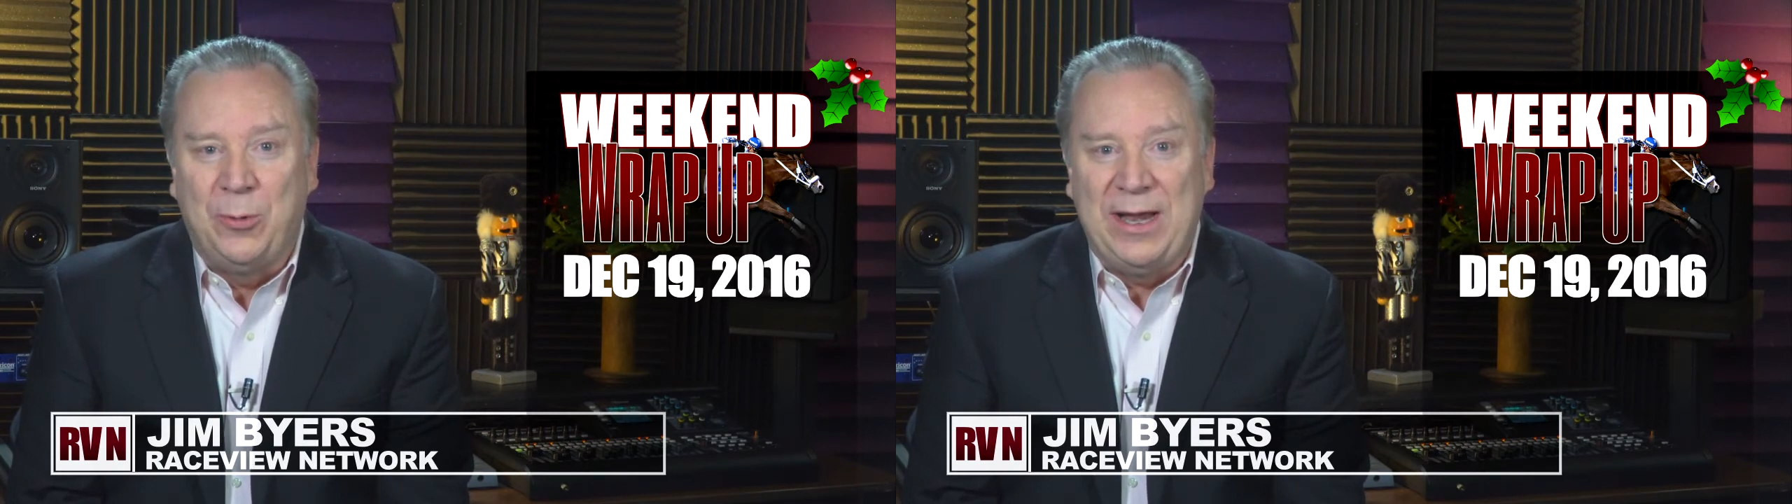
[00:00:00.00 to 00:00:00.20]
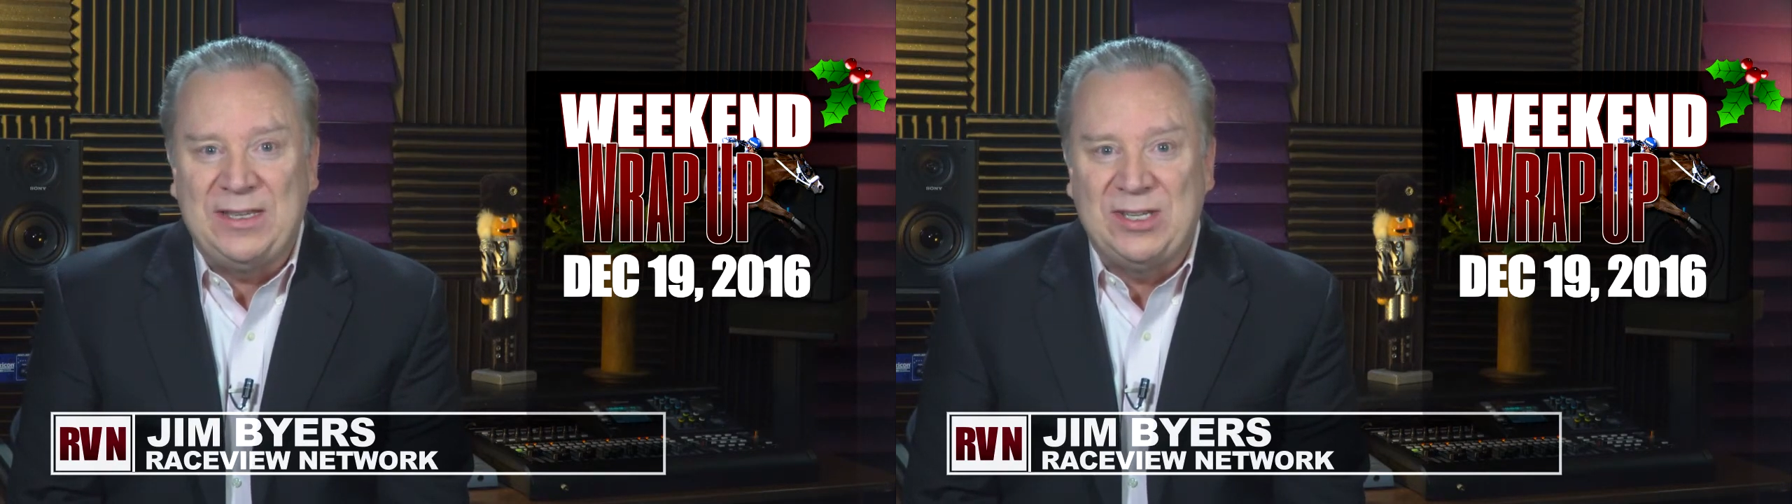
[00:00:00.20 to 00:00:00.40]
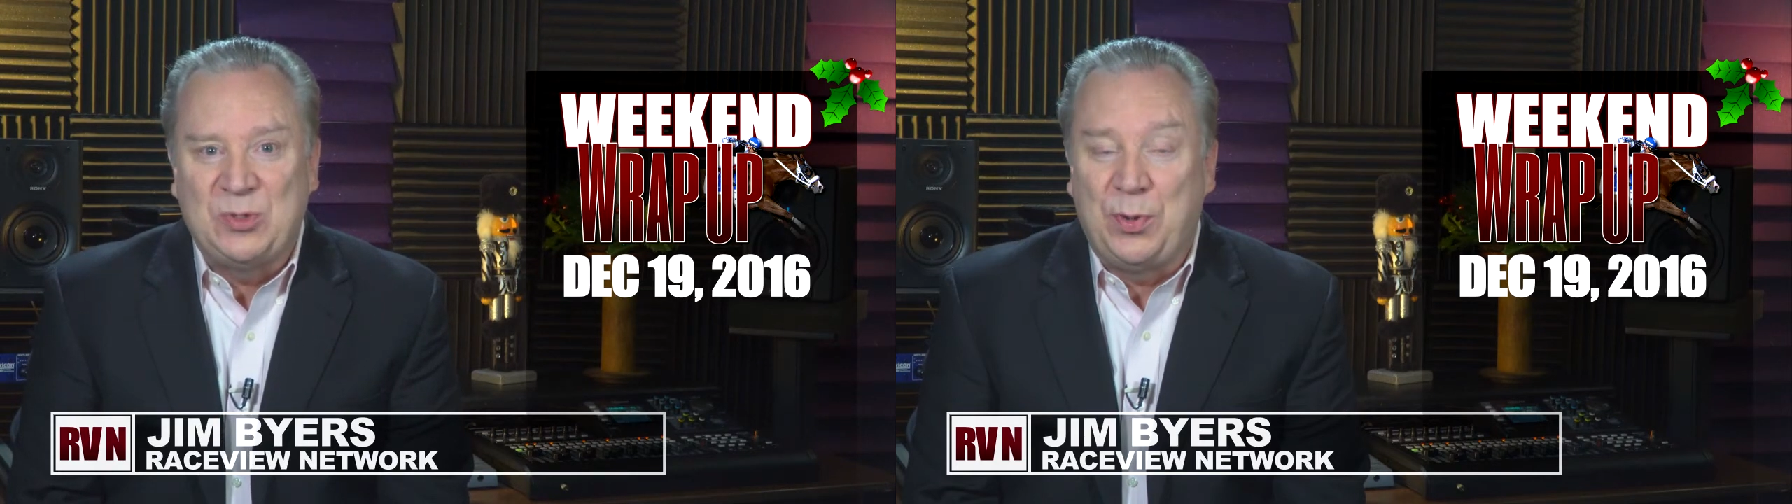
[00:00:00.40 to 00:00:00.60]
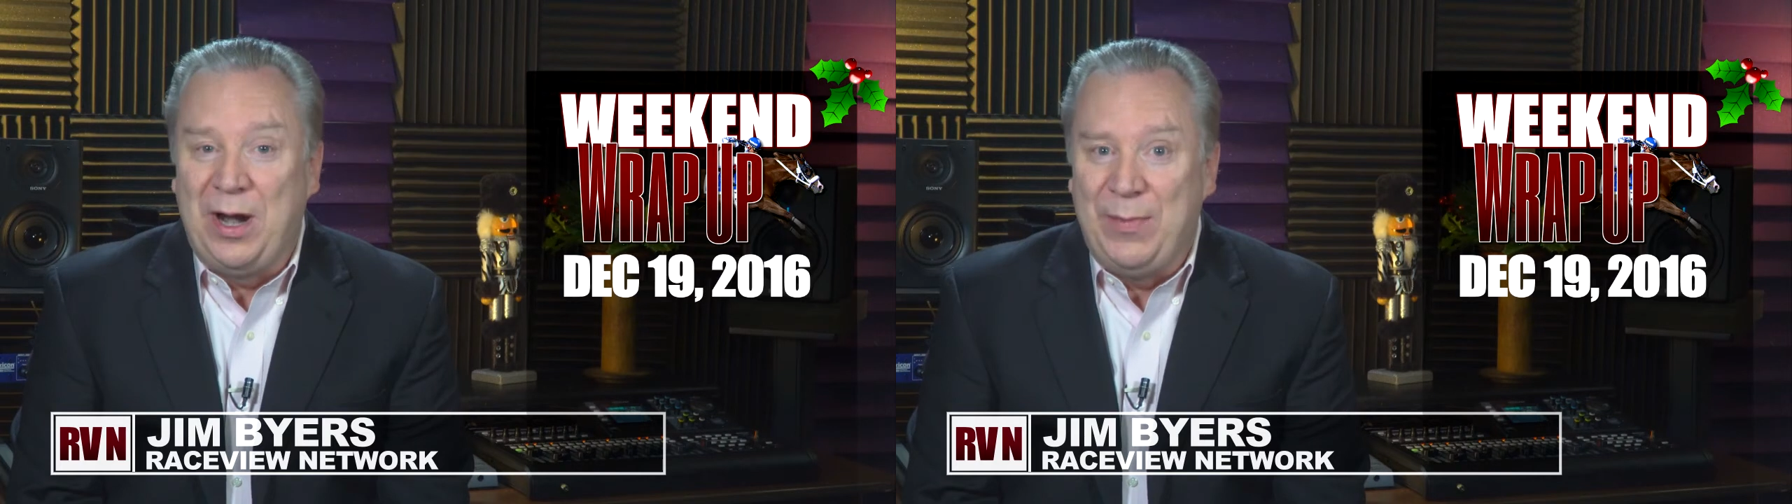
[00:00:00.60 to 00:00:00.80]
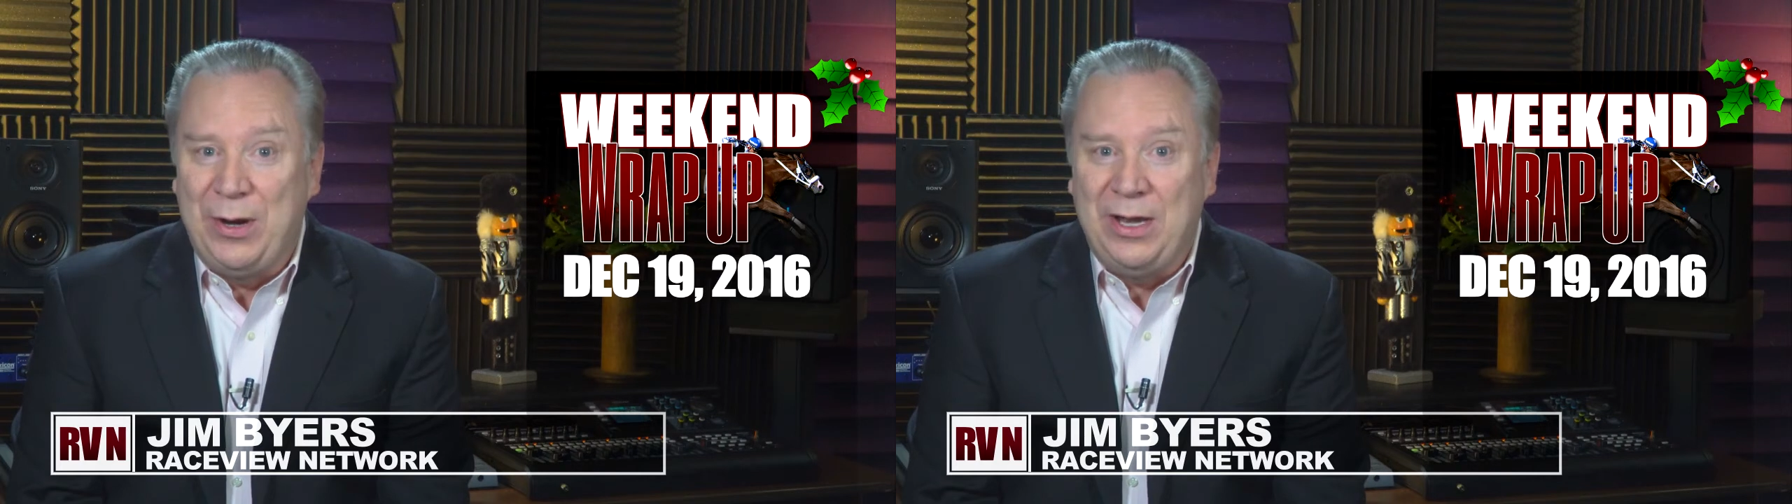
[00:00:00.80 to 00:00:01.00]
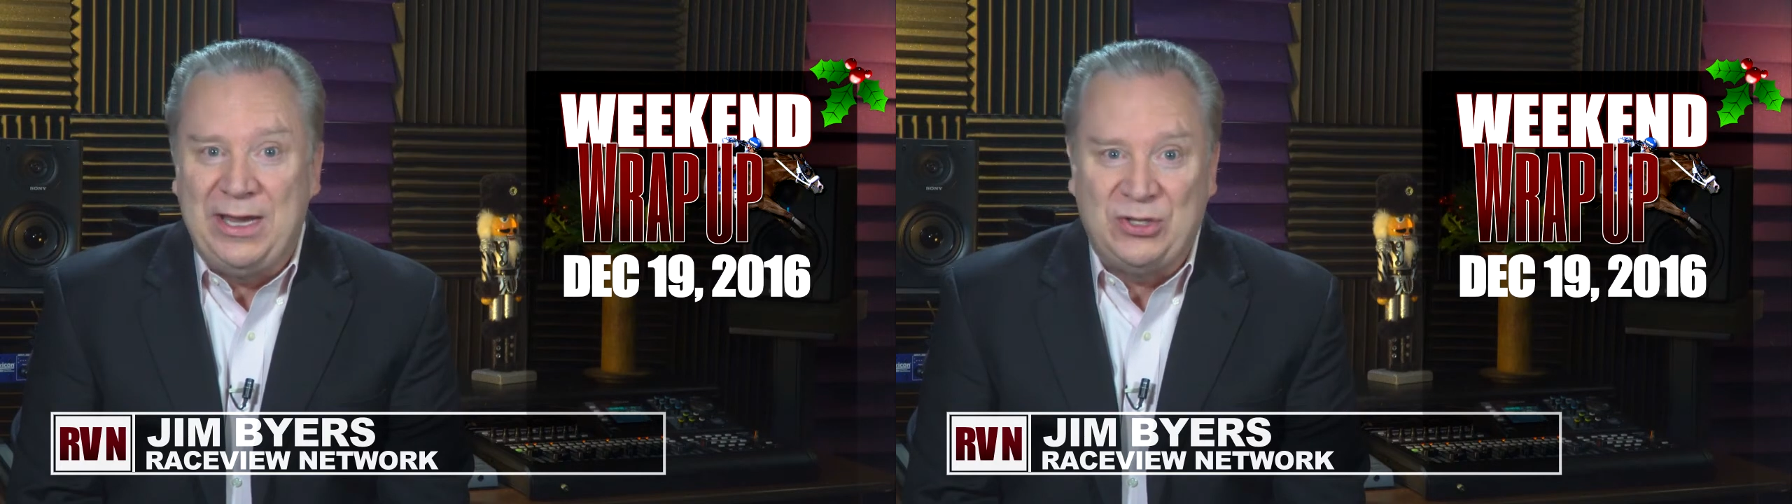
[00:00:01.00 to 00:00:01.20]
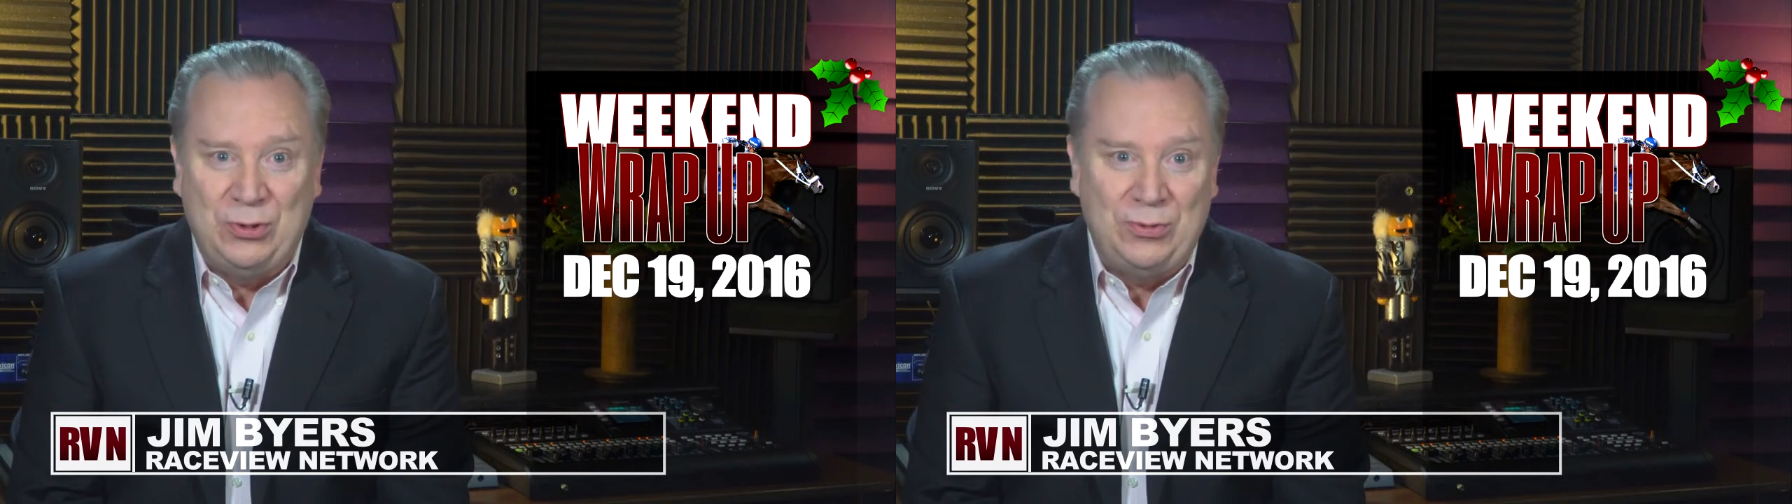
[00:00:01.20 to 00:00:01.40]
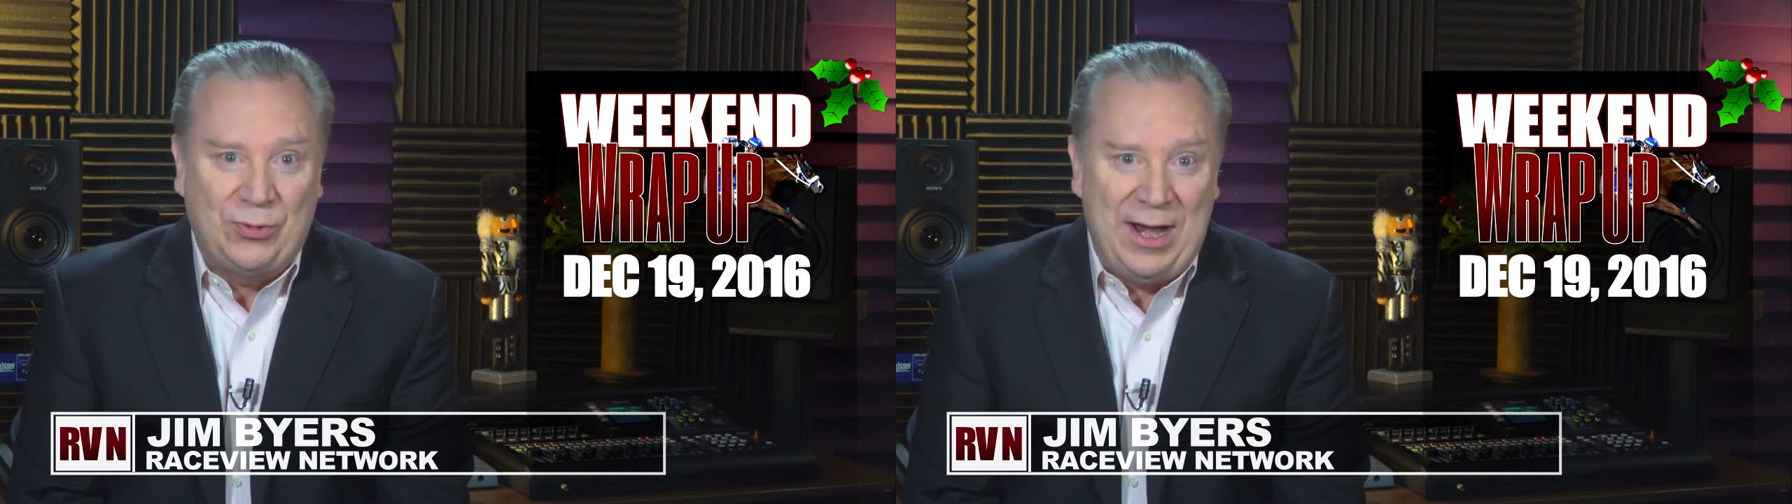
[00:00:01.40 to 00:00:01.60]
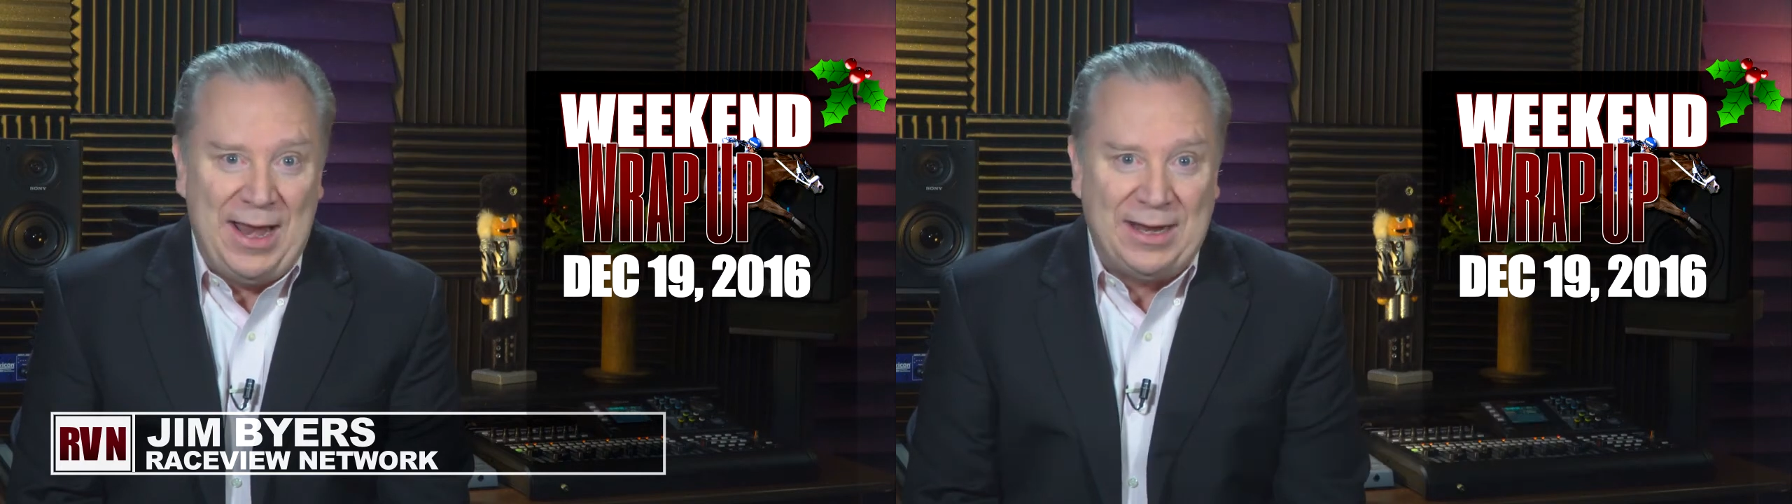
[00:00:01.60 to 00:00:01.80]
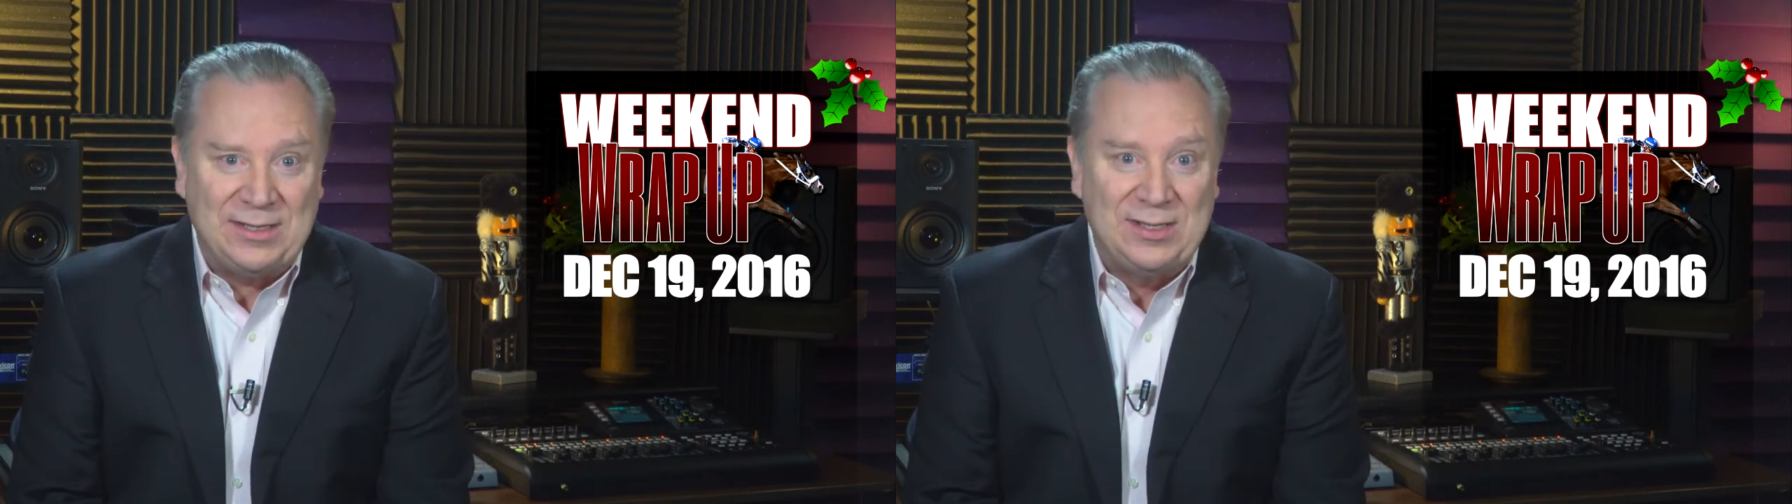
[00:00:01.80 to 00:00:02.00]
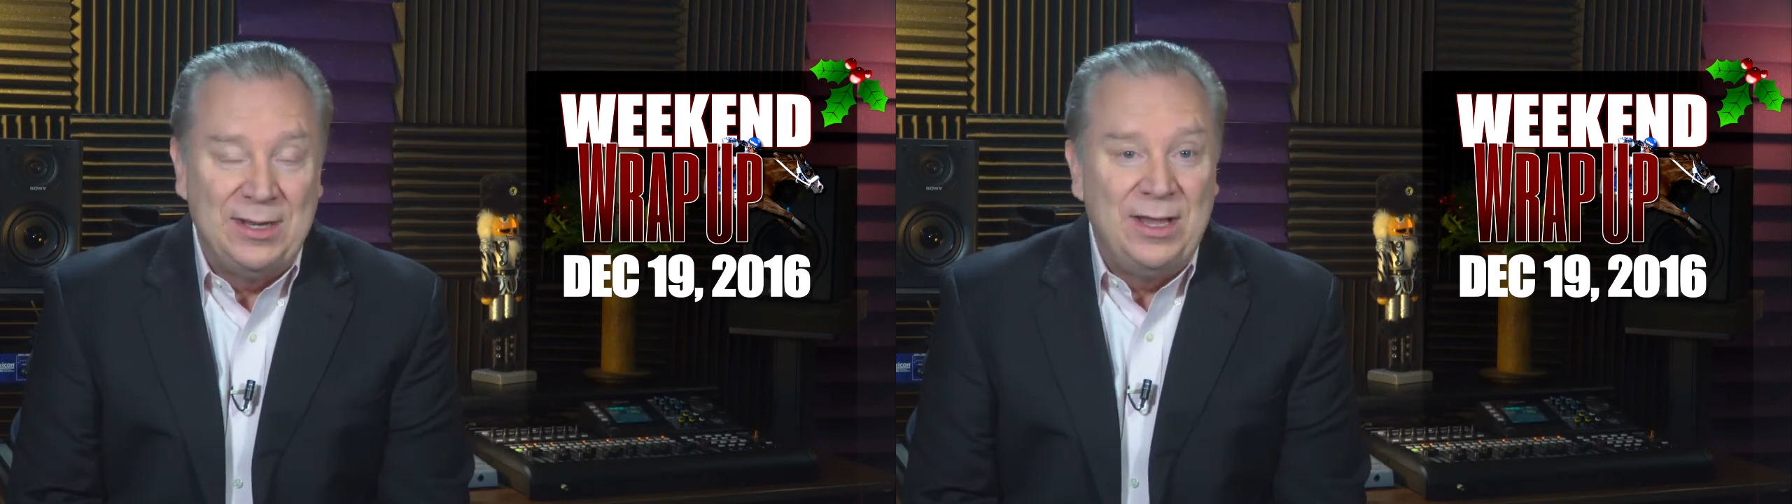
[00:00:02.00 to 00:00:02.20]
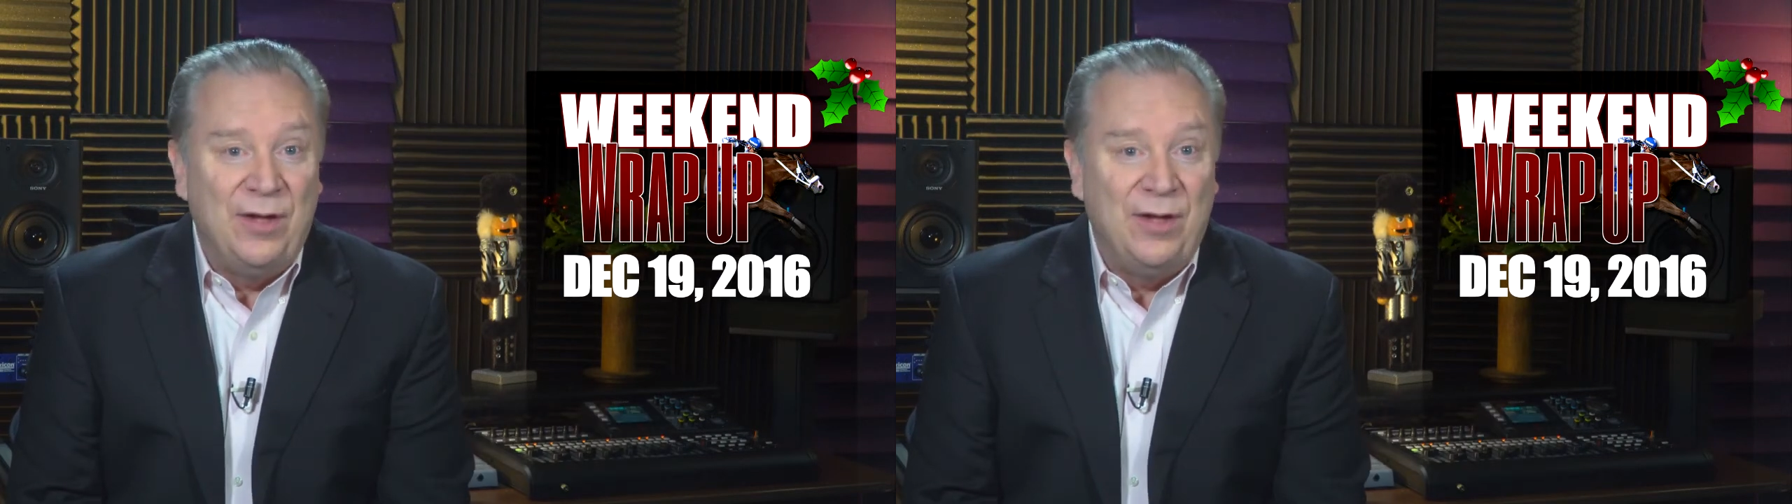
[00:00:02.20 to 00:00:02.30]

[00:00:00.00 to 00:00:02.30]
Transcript: races primarily at two tracks,